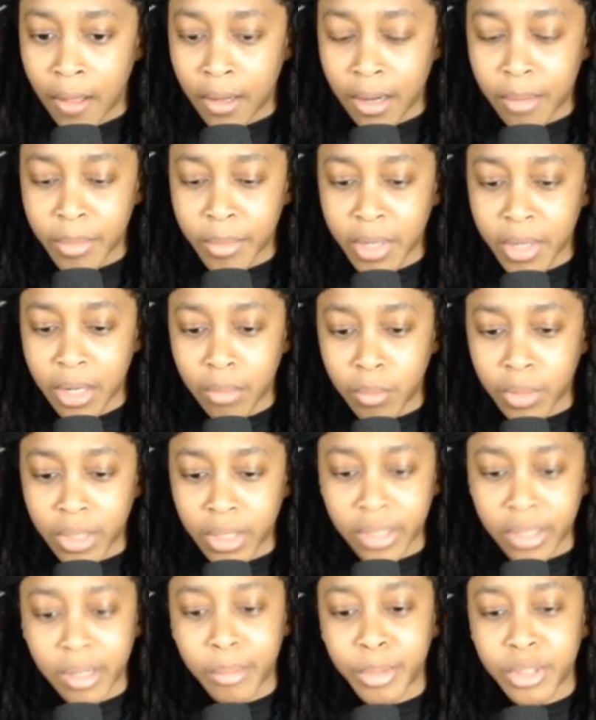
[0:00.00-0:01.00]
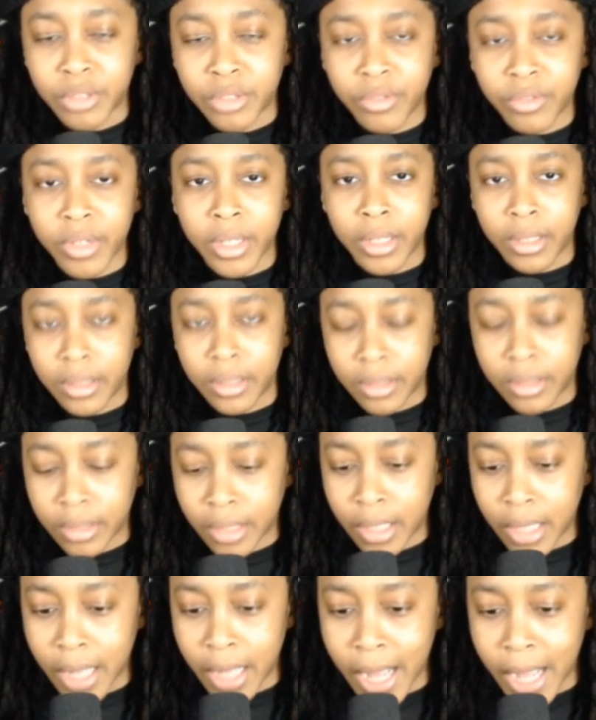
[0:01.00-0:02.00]
Coming up with the number three
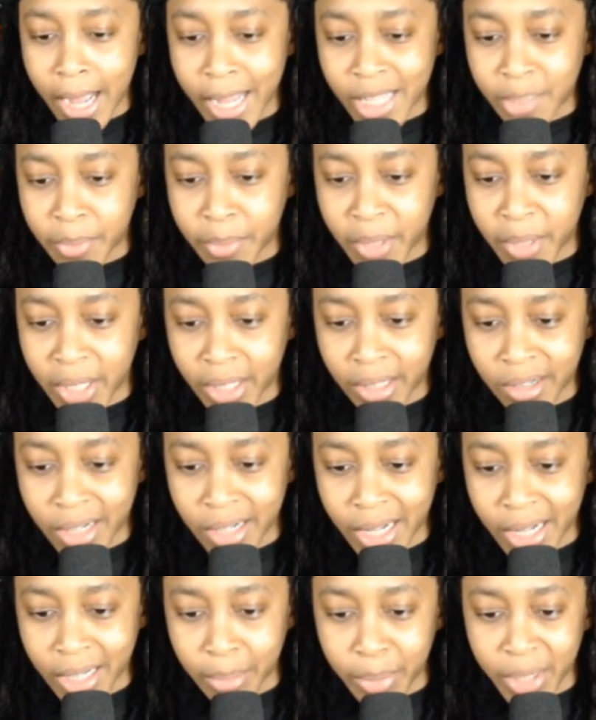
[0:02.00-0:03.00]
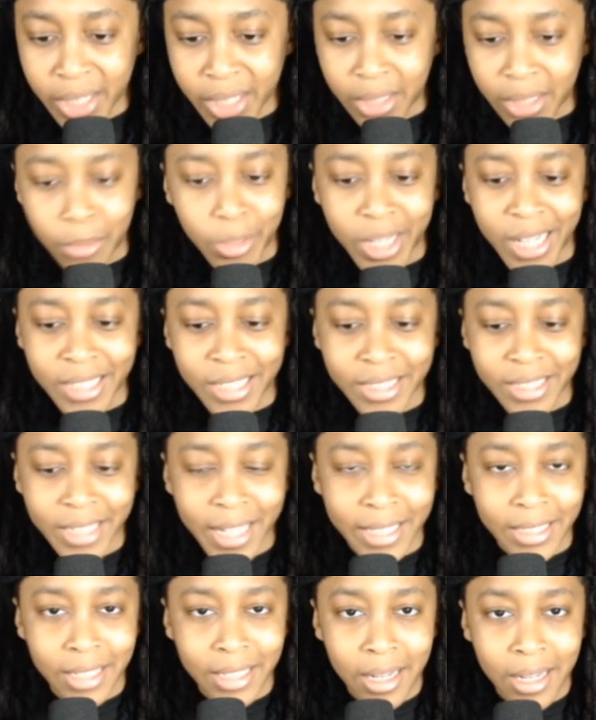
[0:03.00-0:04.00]
uh, highest paid Carolina Panther, we got
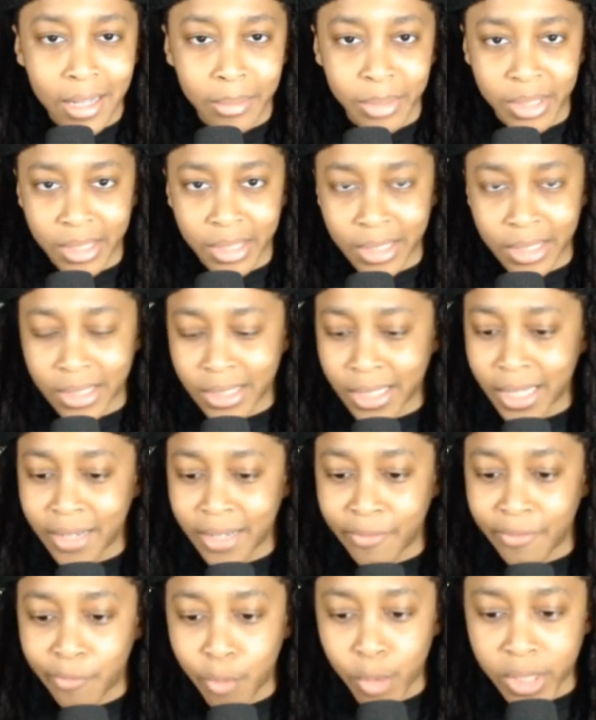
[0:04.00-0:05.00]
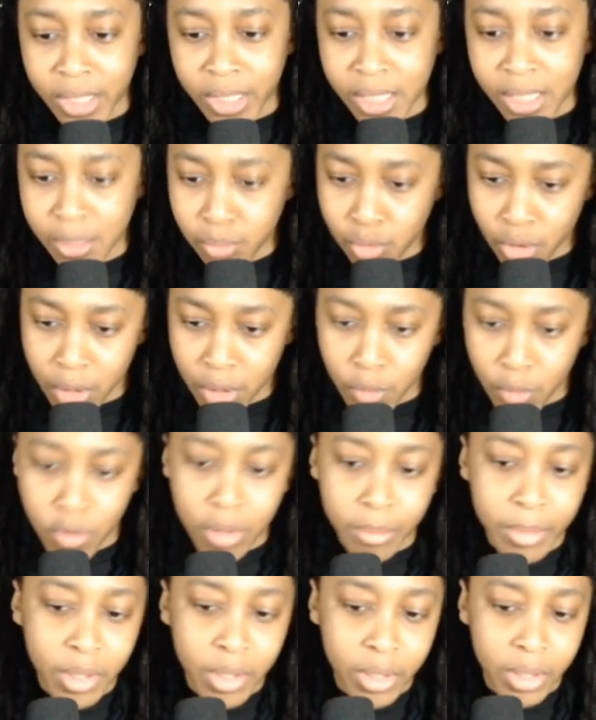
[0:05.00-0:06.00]
Shaq Thompson. He's getting
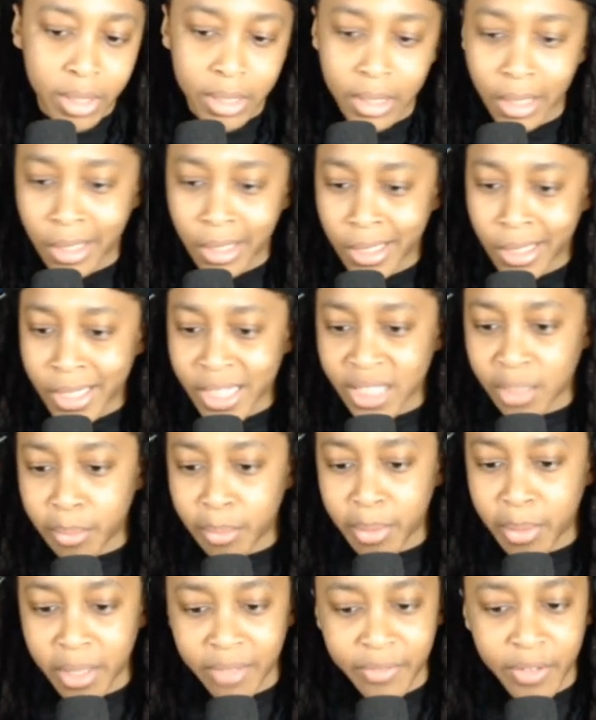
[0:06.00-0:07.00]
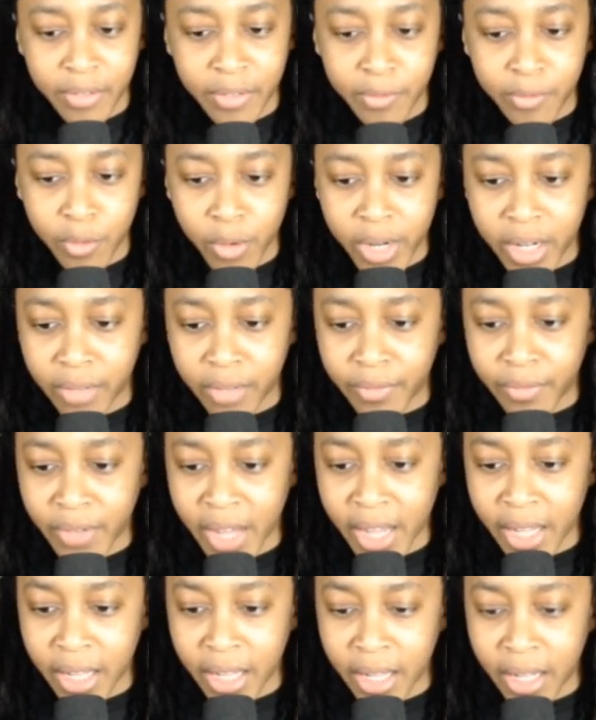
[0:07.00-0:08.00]
14.1 million. He has a PFF grade of
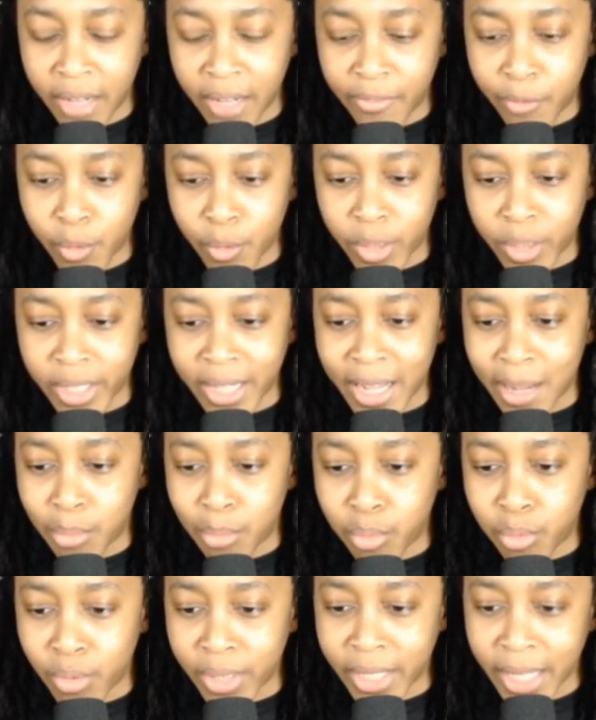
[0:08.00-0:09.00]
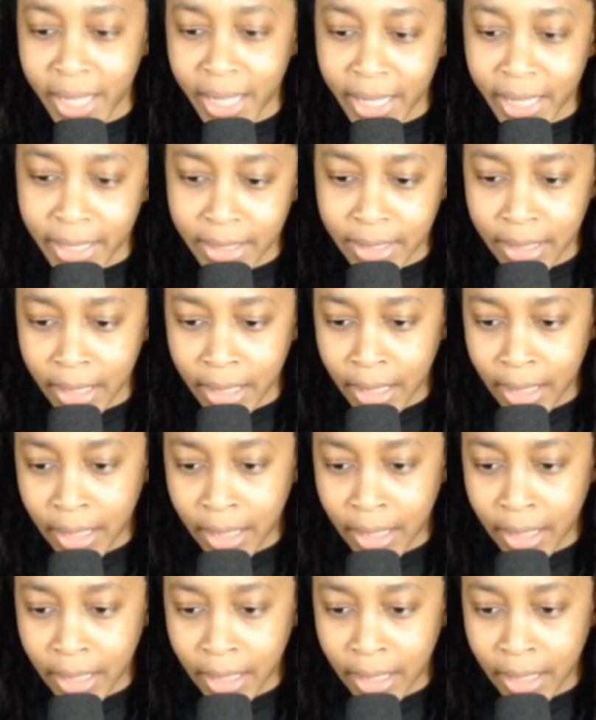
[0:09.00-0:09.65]
uh, 49.8.